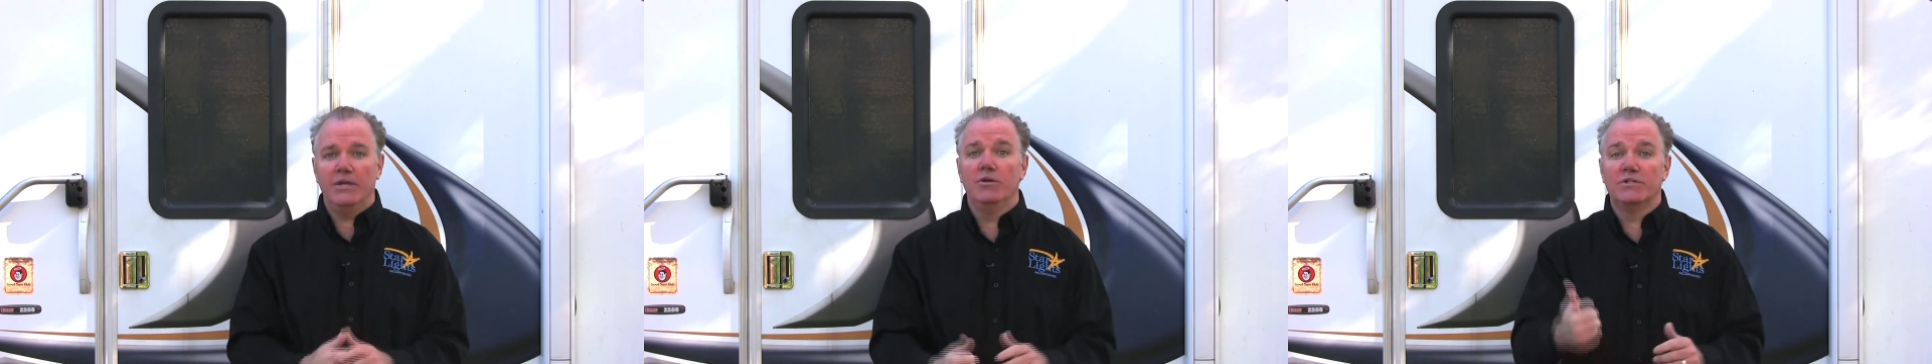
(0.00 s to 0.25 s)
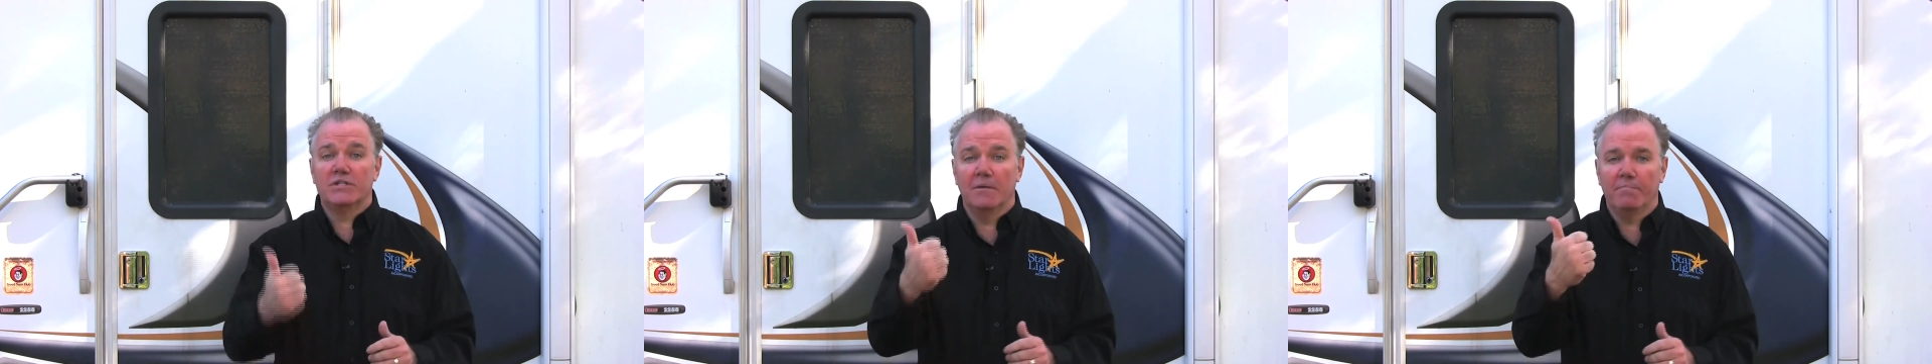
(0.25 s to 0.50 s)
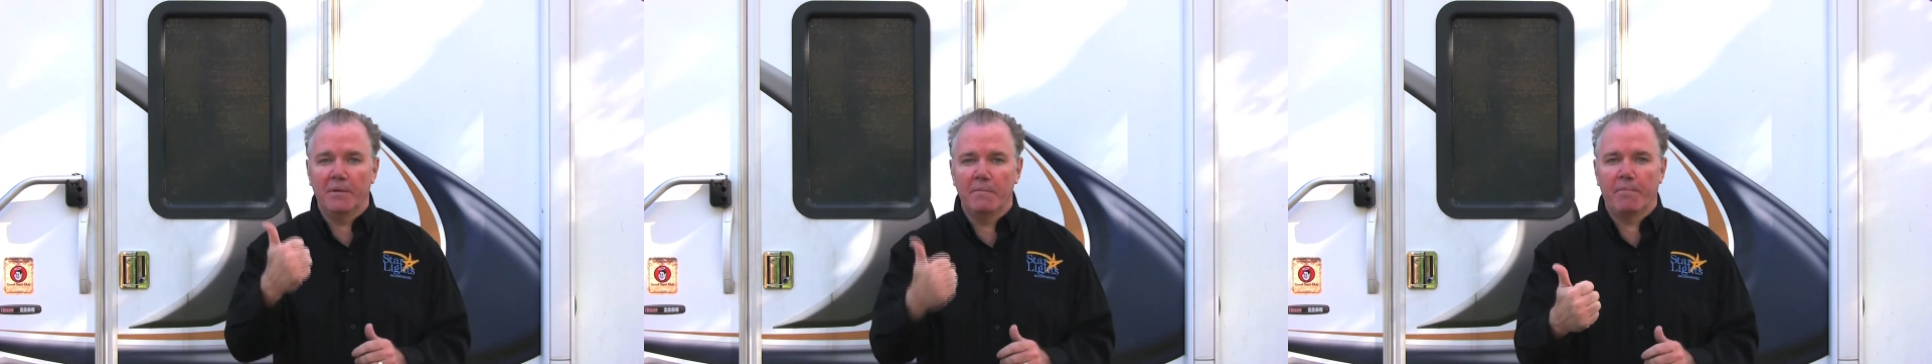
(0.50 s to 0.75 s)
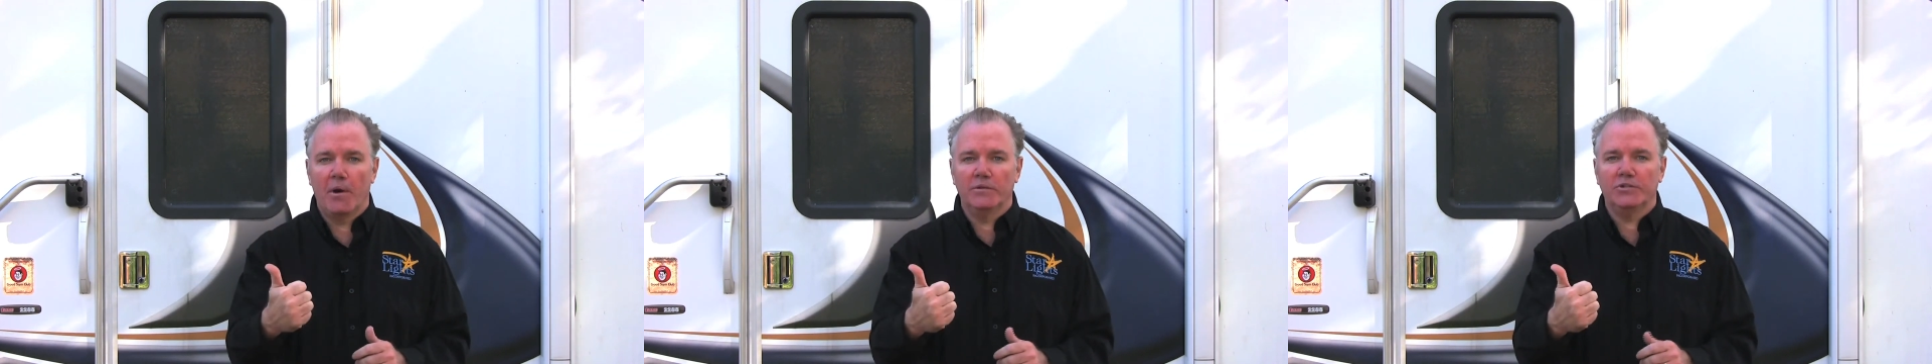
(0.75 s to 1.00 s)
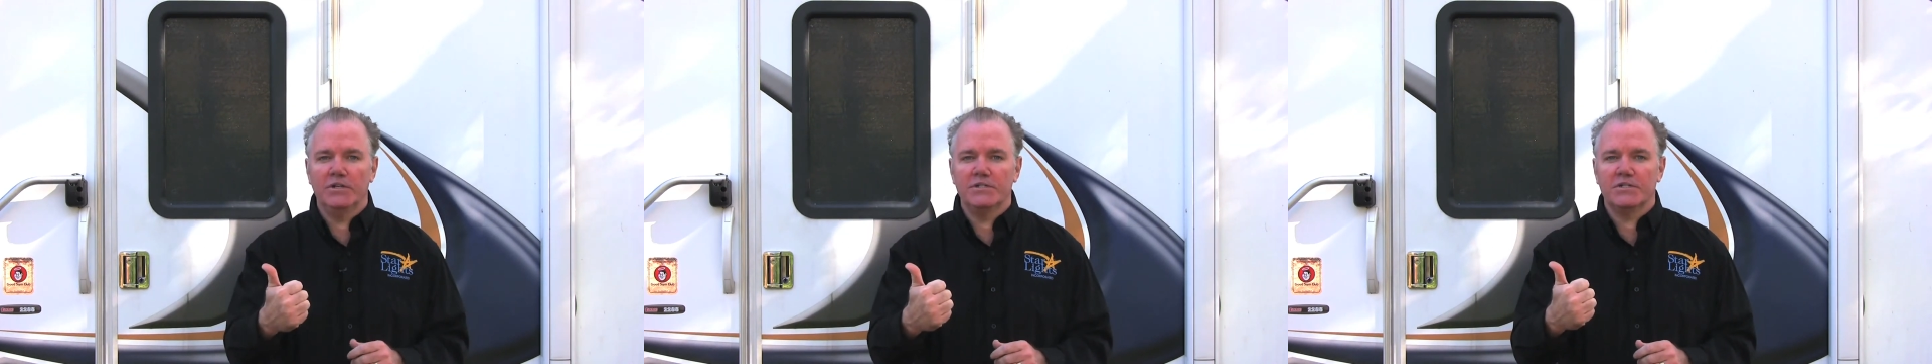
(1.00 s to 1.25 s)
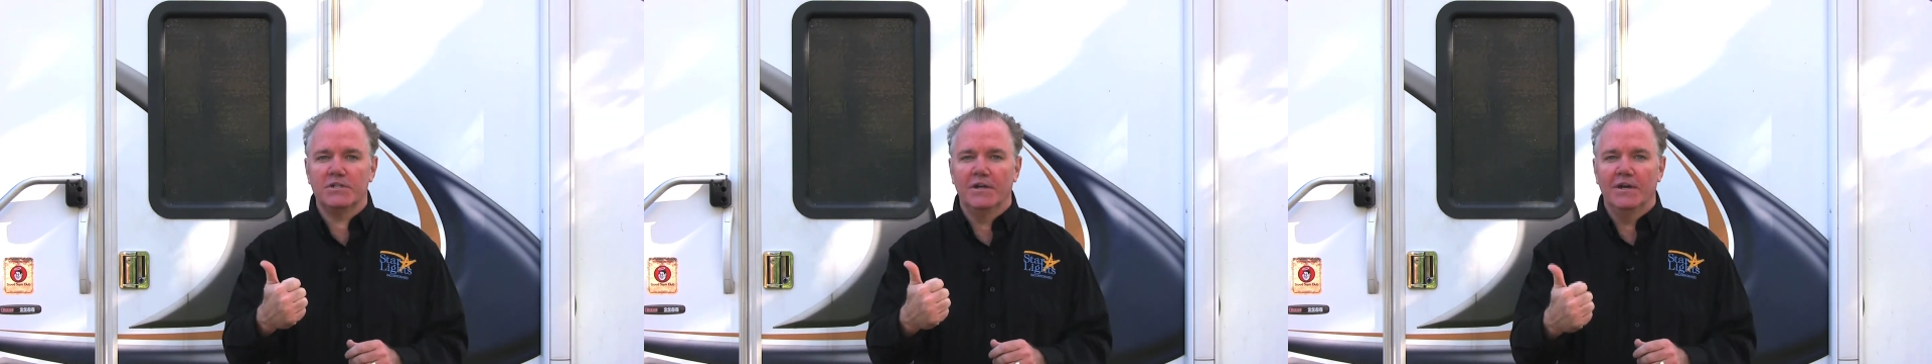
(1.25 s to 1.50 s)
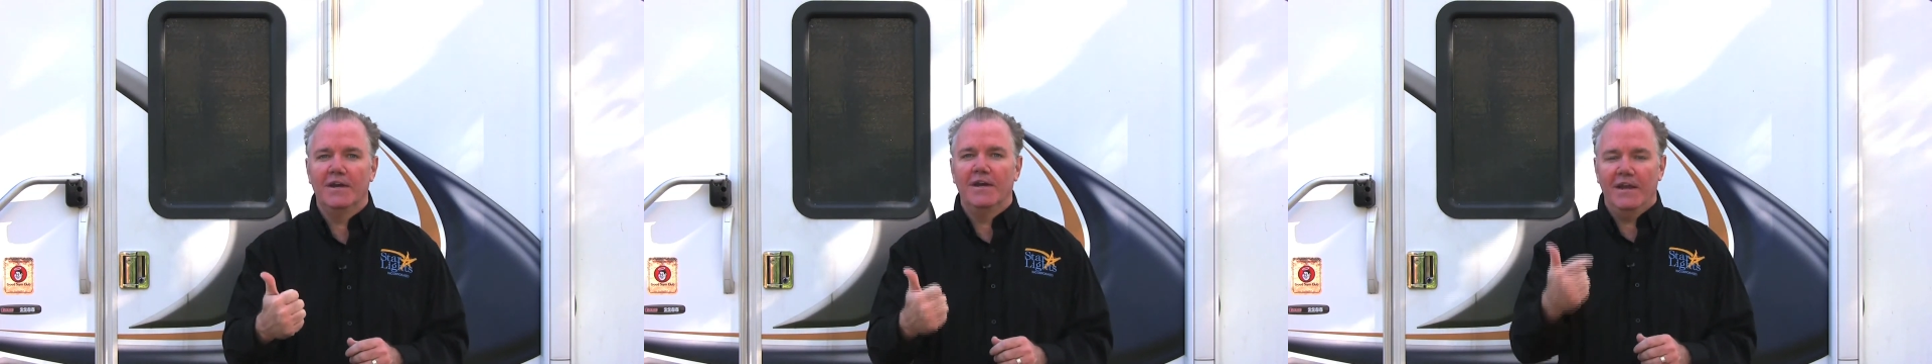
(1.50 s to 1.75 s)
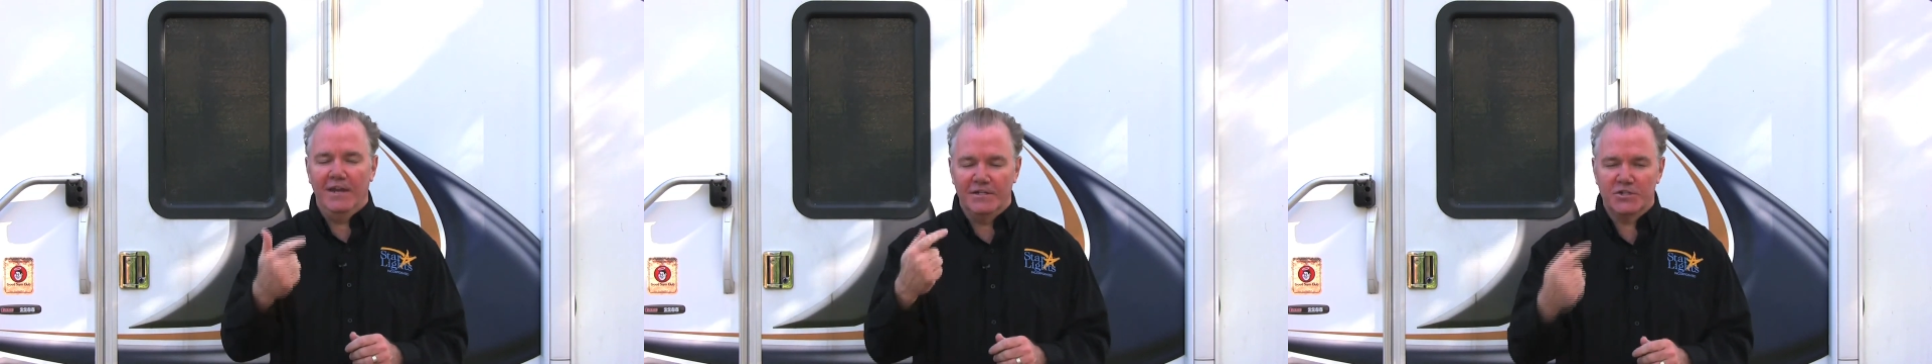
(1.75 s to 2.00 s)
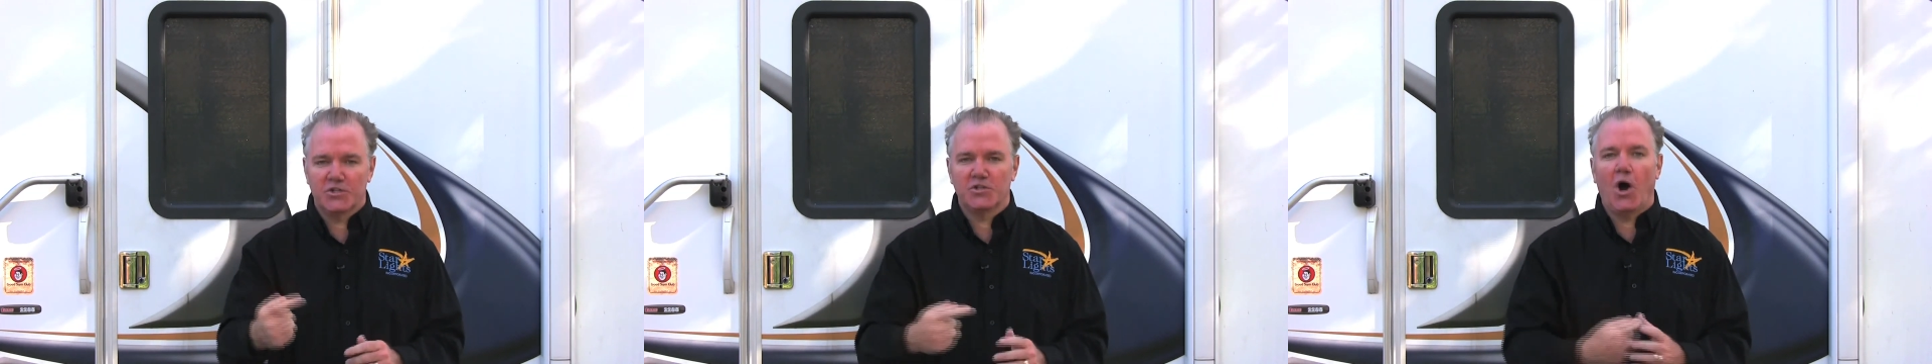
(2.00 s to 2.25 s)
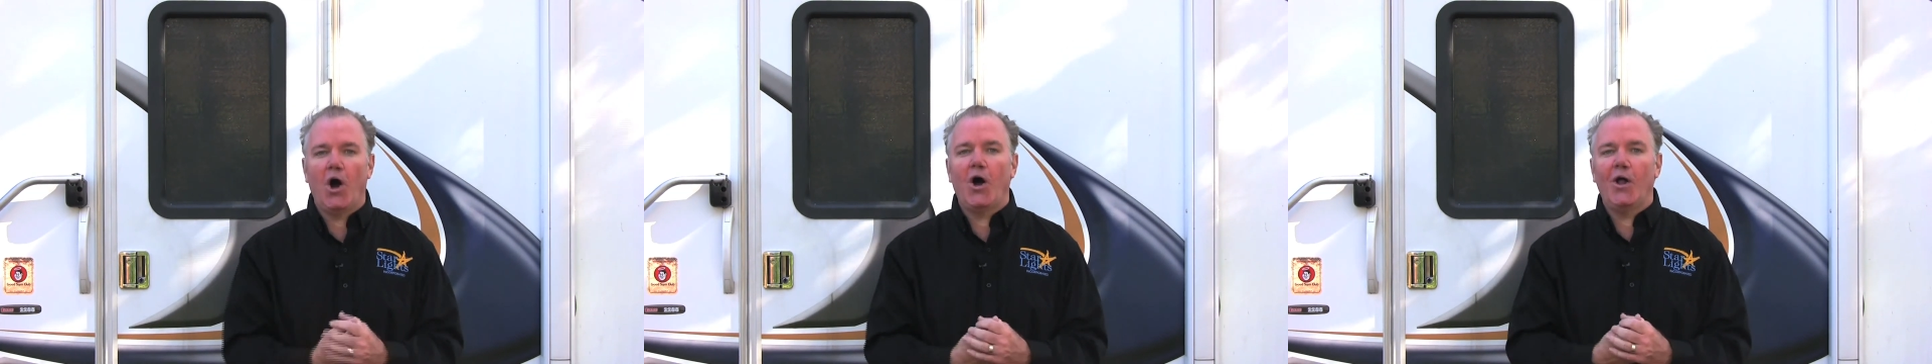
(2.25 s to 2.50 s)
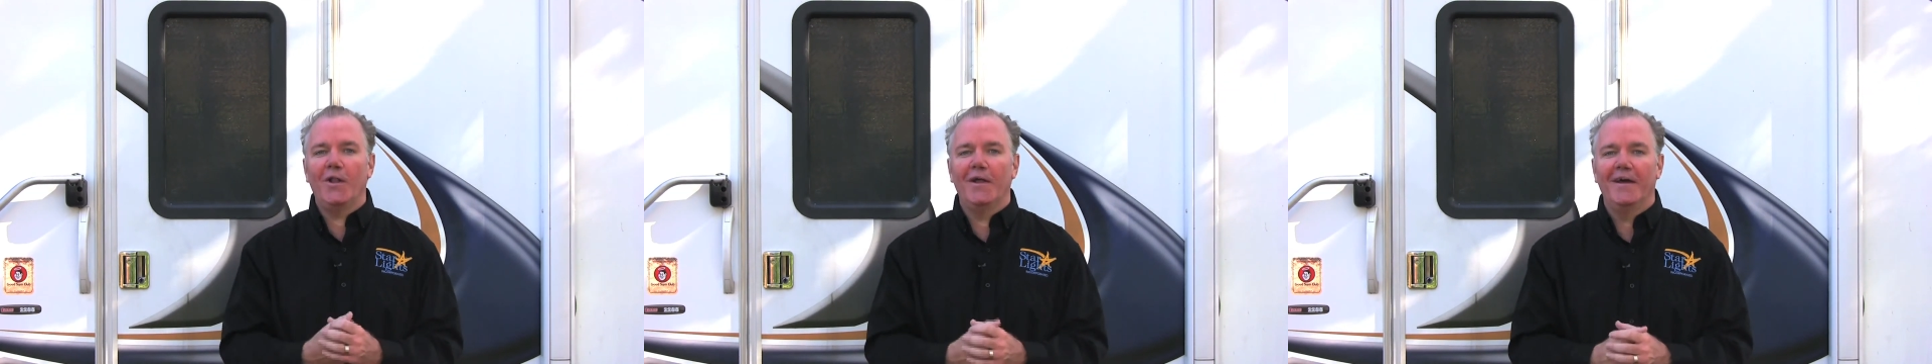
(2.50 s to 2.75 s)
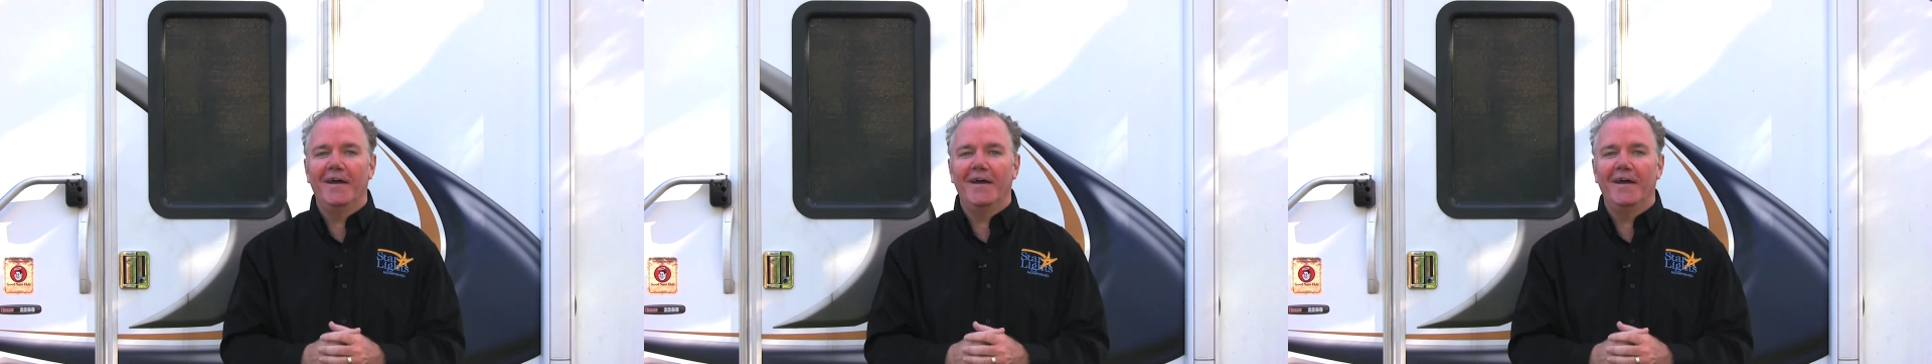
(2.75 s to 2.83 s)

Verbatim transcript: You simply purchase, install,